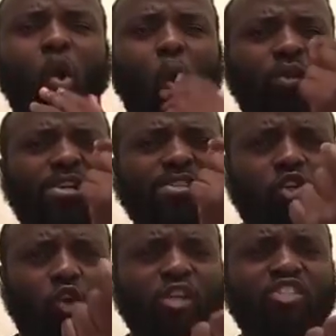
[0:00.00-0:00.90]
Only
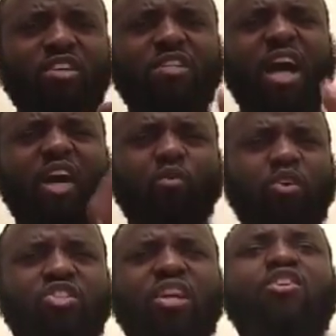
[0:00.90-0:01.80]
the grace of God
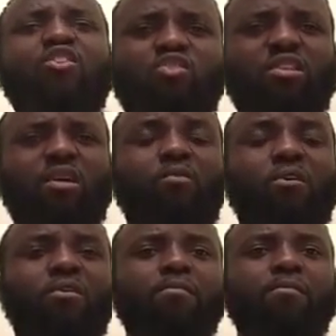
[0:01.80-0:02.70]
will take you
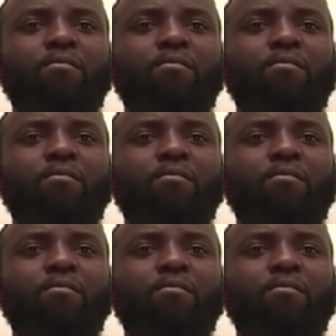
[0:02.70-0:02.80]
somewhere.